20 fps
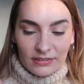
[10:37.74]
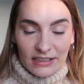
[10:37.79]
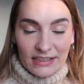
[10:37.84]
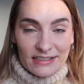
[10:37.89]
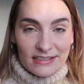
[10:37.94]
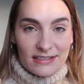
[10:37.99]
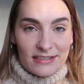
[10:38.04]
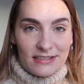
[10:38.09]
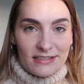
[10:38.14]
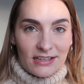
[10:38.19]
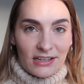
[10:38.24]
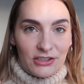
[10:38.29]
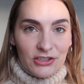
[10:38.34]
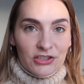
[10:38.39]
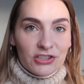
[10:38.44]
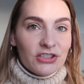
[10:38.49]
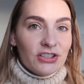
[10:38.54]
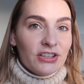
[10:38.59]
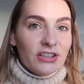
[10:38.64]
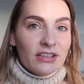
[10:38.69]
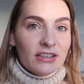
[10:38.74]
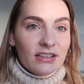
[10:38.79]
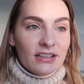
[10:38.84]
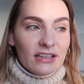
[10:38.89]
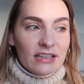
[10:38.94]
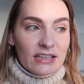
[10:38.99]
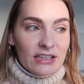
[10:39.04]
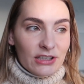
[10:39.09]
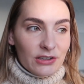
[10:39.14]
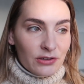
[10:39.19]
is such
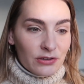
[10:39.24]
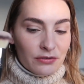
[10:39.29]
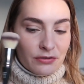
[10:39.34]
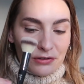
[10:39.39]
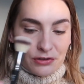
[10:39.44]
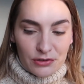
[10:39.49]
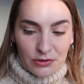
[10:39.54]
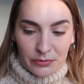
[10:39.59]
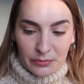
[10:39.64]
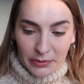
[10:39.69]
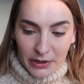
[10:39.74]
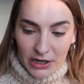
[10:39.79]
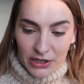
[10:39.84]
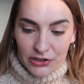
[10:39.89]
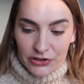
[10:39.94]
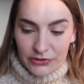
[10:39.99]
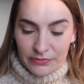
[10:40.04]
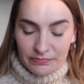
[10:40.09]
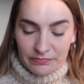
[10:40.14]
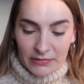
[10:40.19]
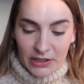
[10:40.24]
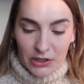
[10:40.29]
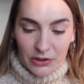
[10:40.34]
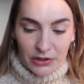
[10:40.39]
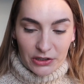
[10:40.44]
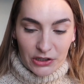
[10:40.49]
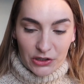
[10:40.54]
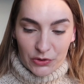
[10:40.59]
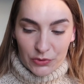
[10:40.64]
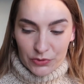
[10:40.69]
a universal brush that you
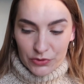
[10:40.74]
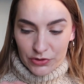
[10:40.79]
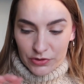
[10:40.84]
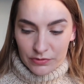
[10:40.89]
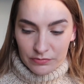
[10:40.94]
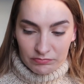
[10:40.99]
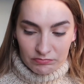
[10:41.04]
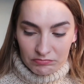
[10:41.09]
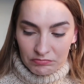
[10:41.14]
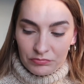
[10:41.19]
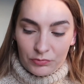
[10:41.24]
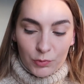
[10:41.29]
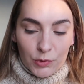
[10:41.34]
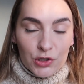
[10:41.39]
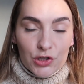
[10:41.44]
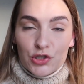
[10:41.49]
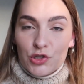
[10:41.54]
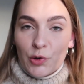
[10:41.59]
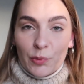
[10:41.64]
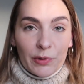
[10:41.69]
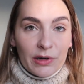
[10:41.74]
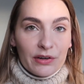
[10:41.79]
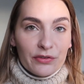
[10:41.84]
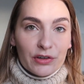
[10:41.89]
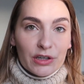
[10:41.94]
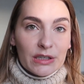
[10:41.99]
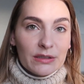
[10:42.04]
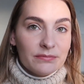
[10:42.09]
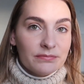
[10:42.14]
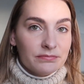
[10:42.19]
can use with so many
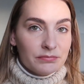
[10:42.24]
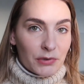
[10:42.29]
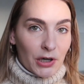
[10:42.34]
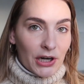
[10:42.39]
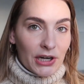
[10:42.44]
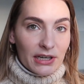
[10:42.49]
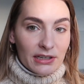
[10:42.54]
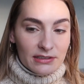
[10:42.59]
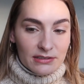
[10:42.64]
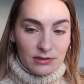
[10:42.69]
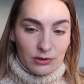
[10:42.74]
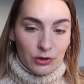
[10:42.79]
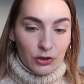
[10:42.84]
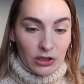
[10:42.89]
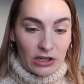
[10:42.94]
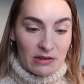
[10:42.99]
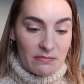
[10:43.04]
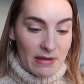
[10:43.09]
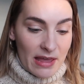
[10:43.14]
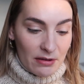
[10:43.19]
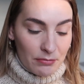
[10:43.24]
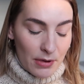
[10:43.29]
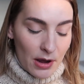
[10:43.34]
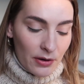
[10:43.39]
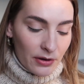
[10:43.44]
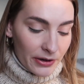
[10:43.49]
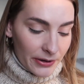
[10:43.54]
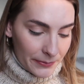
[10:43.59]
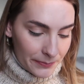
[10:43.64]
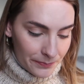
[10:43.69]
different products, cream and
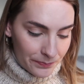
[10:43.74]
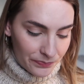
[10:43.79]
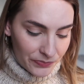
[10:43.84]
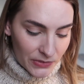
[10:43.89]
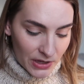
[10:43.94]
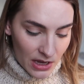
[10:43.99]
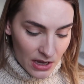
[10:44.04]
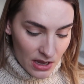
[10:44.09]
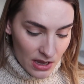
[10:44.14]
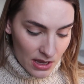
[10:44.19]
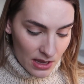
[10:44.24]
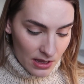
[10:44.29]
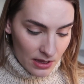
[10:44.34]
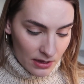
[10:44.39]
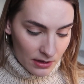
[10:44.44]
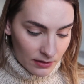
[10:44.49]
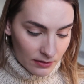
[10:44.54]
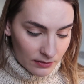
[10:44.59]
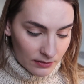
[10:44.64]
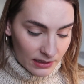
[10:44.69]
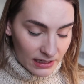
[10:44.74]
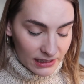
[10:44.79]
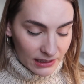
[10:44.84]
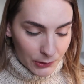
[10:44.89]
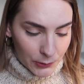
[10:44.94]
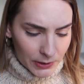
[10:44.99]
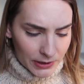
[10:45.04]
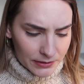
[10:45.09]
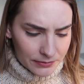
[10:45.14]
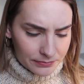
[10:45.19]
powder and
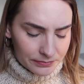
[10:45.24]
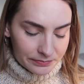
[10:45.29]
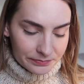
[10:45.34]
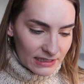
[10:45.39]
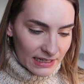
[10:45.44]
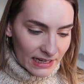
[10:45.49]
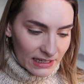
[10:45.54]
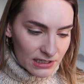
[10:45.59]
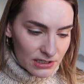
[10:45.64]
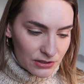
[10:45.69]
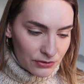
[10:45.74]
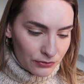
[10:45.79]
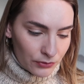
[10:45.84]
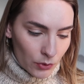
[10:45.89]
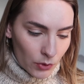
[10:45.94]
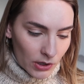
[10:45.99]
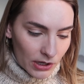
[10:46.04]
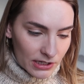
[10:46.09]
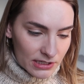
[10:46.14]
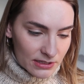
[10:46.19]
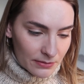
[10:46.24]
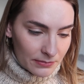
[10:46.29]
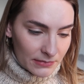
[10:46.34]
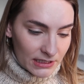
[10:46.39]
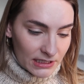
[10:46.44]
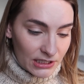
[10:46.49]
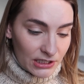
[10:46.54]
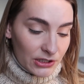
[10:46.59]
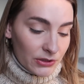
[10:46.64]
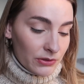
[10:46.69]
liquid. Next for
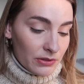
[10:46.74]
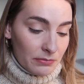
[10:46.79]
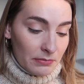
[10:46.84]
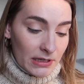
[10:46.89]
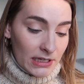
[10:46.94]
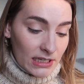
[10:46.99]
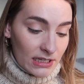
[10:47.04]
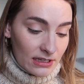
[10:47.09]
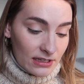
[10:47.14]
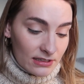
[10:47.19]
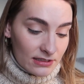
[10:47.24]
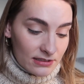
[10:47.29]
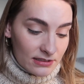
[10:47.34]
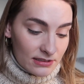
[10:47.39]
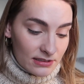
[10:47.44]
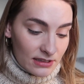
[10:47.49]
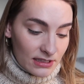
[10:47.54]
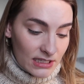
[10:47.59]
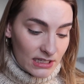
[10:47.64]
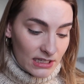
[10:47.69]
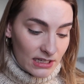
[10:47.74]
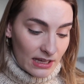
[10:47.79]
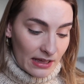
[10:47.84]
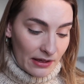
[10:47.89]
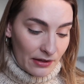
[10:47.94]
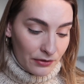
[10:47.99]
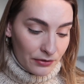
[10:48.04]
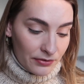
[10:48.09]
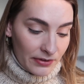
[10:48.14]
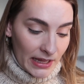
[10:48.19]
something new to me is the
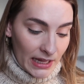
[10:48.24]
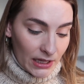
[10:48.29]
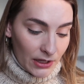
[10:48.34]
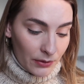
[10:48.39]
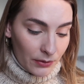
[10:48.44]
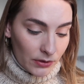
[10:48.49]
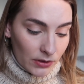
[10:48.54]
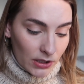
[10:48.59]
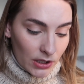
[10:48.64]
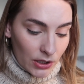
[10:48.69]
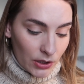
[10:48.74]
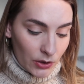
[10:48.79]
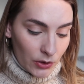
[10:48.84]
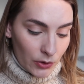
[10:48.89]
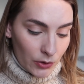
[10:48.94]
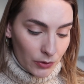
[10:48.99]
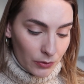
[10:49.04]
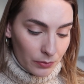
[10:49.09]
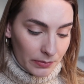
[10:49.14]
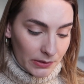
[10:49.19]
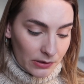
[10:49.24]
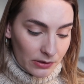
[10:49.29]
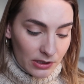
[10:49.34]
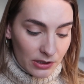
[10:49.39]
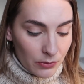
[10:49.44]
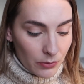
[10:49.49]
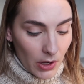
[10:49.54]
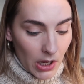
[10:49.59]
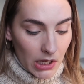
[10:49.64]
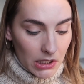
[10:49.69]
e.l.f. Halo Glow Beauty
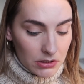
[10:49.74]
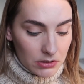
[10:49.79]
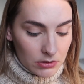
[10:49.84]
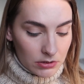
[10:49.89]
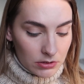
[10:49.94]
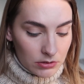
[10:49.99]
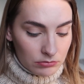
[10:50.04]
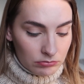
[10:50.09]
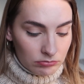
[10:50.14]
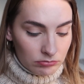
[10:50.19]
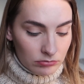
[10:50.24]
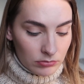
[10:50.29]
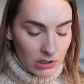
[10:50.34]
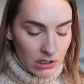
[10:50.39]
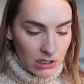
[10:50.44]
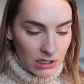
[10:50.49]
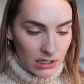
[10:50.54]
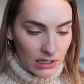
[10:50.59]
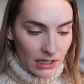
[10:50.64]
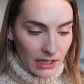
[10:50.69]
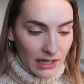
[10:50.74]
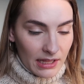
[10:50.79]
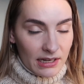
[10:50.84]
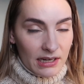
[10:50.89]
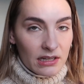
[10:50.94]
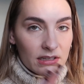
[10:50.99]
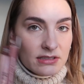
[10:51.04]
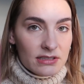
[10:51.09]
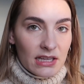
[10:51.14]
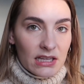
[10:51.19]
Wand. And
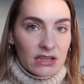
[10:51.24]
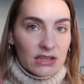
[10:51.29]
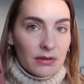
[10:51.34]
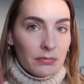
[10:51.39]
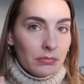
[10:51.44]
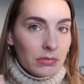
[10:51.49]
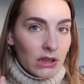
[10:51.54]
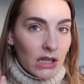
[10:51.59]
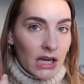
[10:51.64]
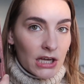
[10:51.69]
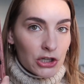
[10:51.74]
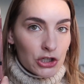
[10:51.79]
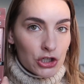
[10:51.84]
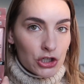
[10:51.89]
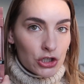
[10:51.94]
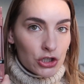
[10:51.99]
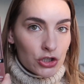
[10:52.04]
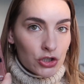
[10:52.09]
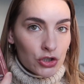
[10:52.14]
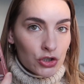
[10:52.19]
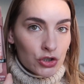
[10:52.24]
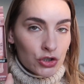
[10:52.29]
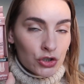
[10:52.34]
it's like the blush,